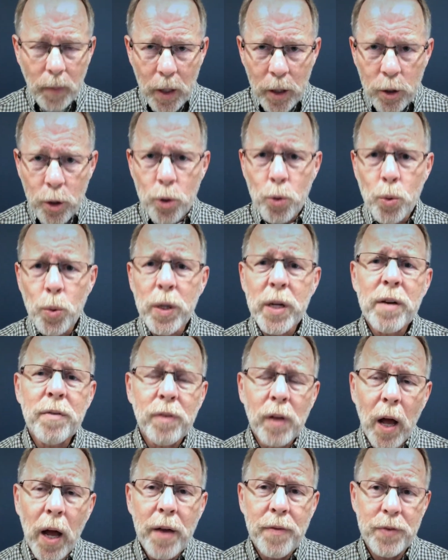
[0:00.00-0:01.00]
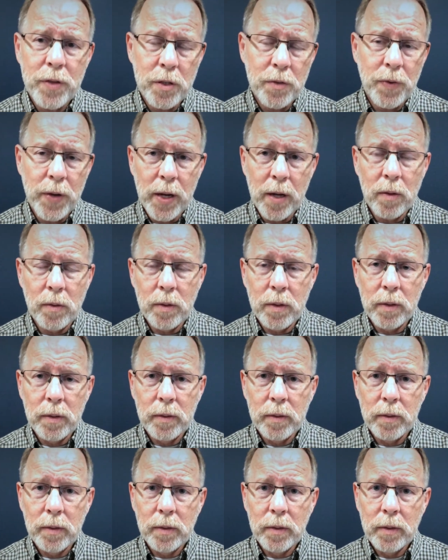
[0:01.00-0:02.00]
tree of life is found.
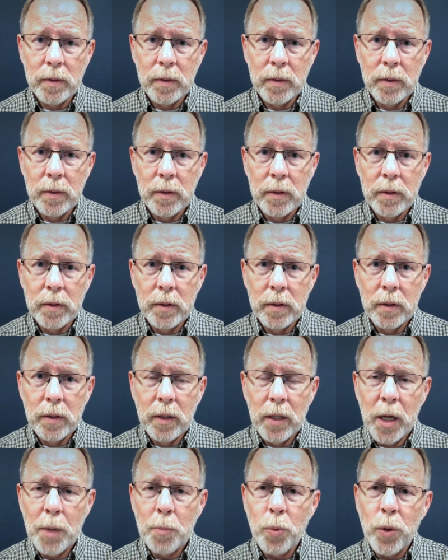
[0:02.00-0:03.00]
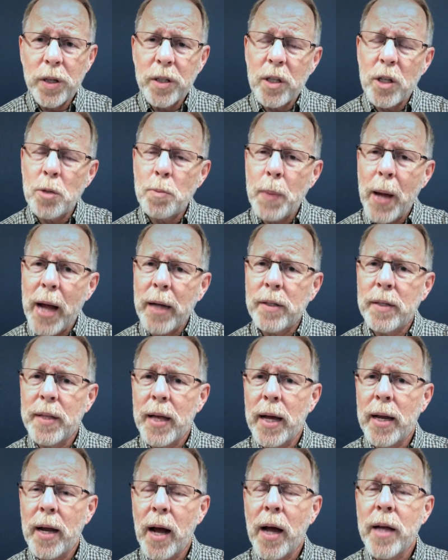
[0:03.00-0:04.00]
It brings us back to
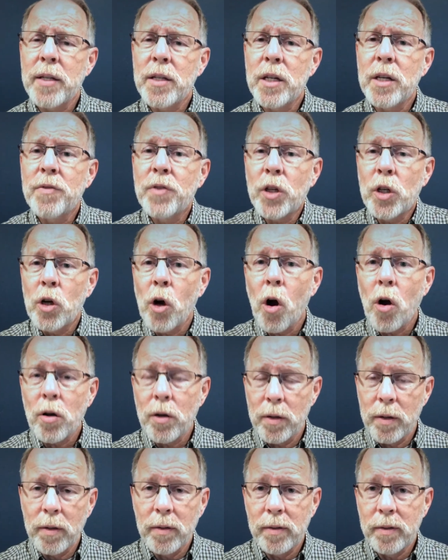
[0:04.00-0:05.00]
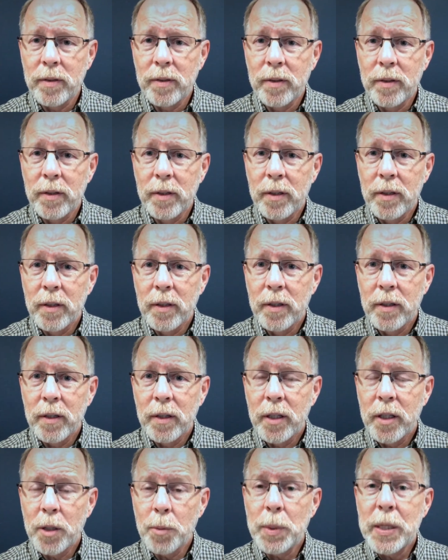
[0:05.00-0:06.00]
that idea of the garden
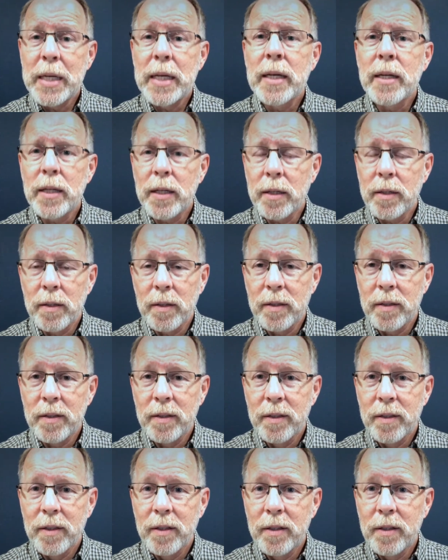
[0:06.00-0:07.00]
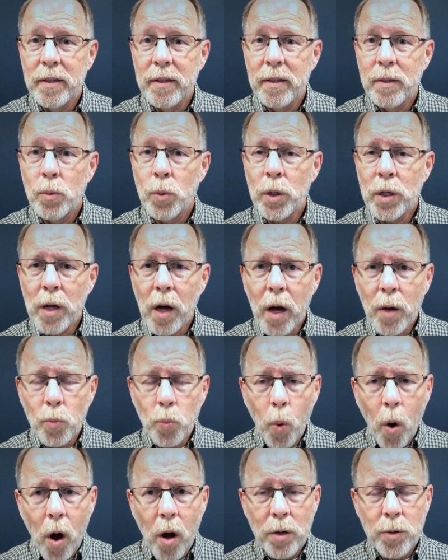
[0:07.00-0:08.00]
at the beginning where God
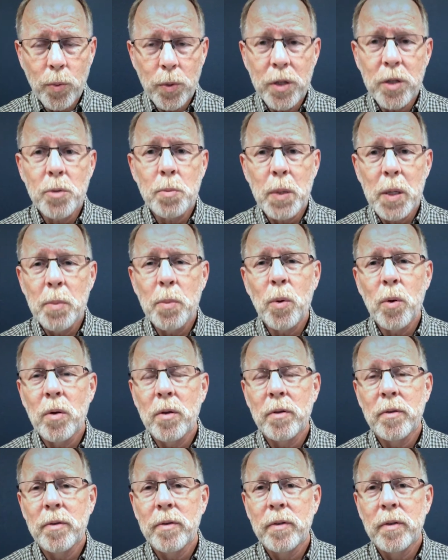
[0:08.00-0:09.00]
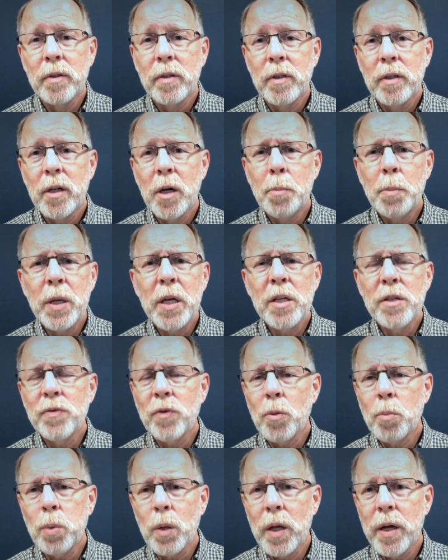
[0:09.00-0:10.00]
walked with his people. A
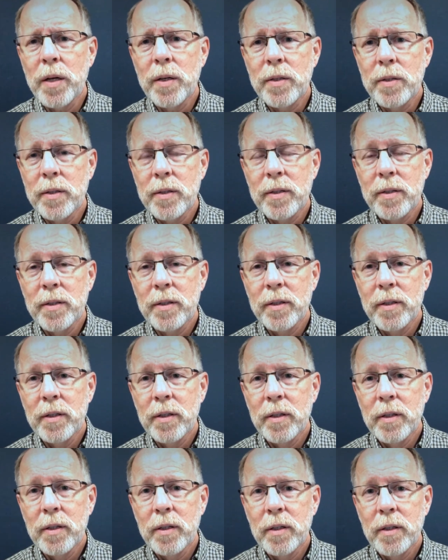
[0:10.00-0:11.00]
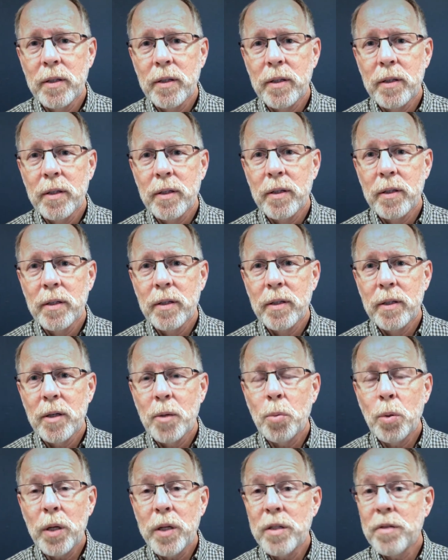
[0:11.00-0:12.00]
peaceful place. A
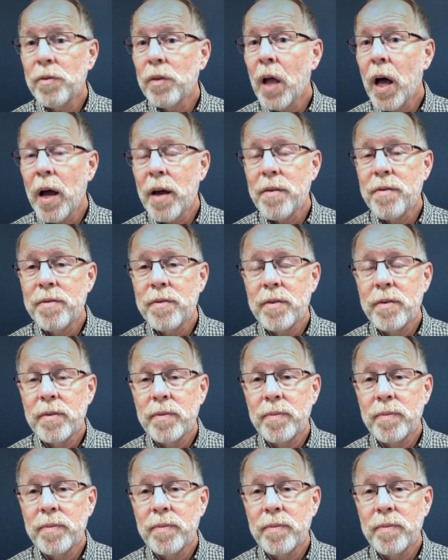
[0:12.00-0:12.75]
place of life.